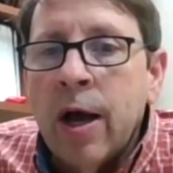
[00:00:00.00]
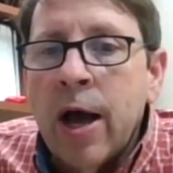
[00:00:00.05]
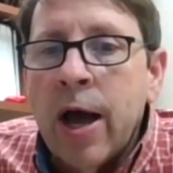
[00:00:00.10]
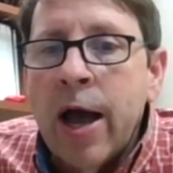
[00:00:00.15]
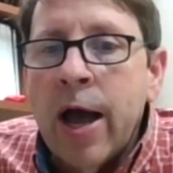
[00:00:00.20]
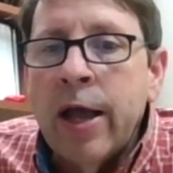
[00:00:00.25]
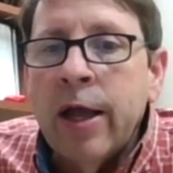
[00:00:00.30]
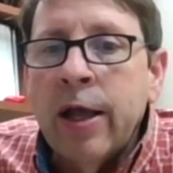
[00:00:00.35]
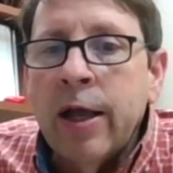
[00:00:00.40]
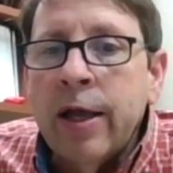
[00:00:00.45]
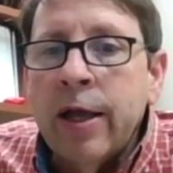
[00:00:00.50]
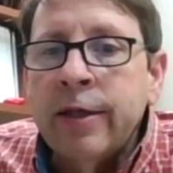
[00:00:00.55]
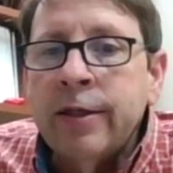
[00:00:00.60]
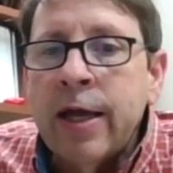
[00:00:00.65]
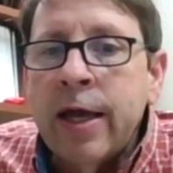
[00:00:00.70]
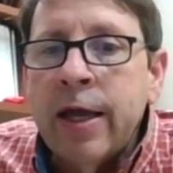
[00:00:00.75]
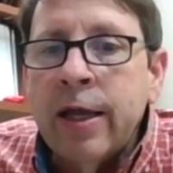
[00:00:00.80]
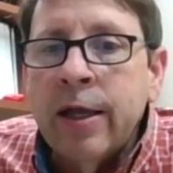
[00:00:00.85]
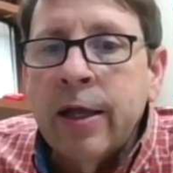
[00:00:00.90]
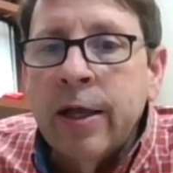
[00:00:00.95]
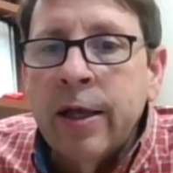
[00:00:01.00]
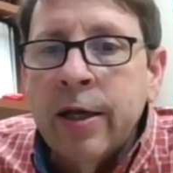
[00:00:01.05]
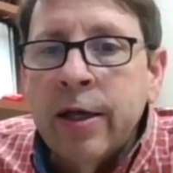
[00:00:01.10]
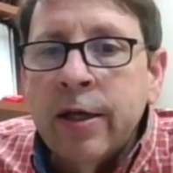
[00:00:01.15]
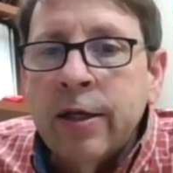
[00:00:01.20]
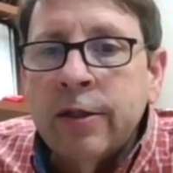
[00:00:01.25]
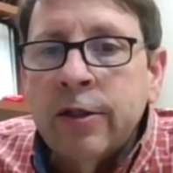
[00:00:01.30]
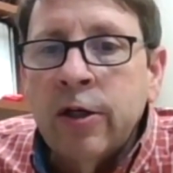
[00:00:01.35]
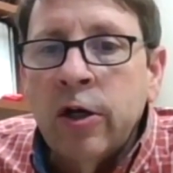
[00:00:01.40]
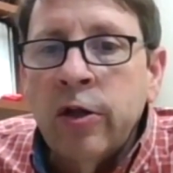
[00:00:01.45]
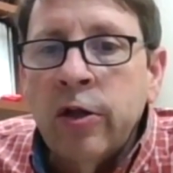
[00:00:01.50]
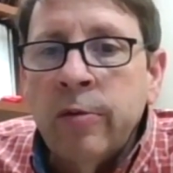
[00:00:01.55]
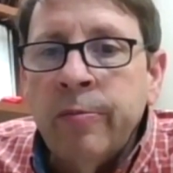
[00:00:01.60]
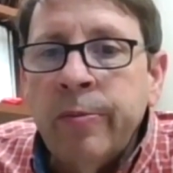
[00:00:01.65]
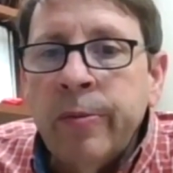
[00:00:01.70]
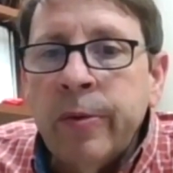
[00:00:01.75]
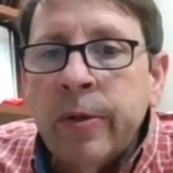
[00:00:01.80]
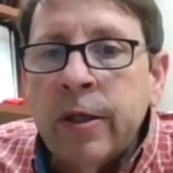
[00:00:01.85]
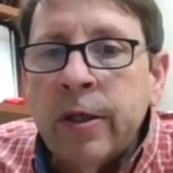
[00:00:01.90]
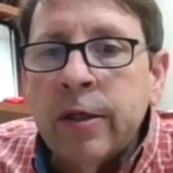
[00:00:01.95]
I, as I started
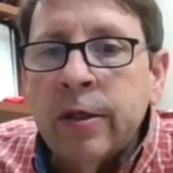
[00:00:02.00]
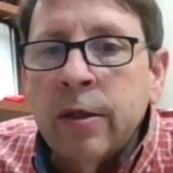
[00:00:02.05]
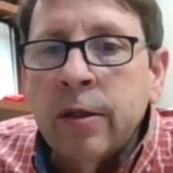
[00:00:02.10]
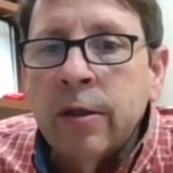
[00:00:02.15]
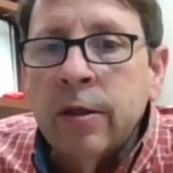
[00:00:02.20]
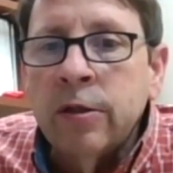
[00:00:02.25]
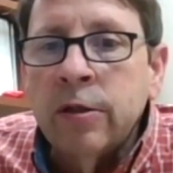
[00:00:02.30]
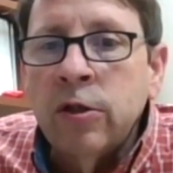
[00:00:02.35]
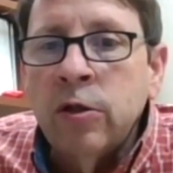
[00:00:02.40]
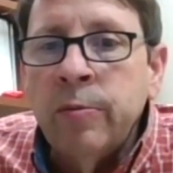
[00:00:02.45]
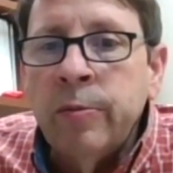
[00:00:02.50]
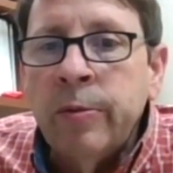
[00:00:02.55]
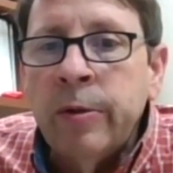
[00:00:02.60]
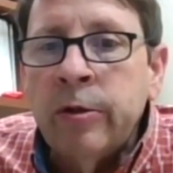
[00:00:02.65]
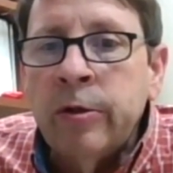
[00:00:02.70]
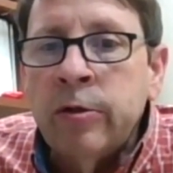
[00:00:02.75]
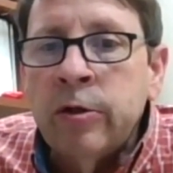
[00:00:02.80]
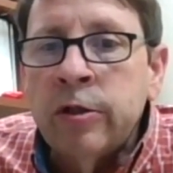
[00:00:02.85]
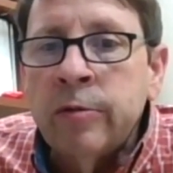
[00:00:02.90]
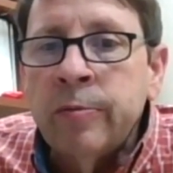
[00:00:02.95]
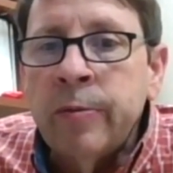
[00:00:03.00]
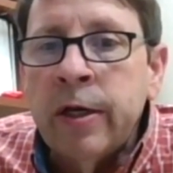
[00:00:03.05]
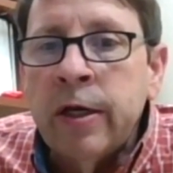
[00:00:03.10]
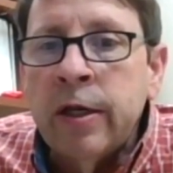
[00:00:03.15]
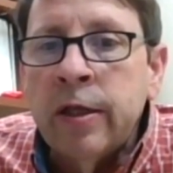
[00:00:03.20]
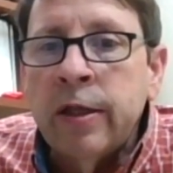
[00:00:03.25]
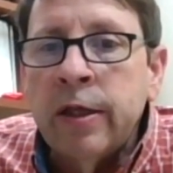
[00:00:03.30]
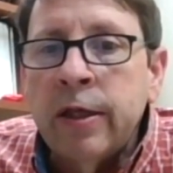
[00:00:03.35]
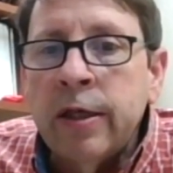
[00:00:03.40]
the, the, to participate in the